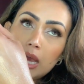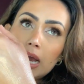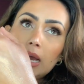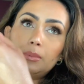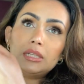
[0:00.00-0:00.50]

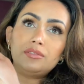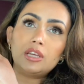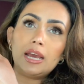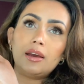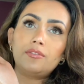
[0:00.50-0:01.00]
I believe
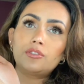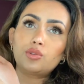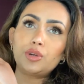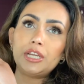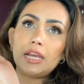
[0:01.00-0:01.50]
they have
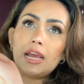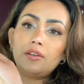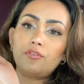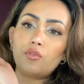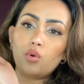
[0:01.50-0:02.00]
3
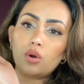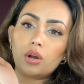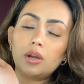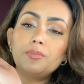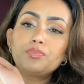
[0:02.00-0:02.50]
and 4.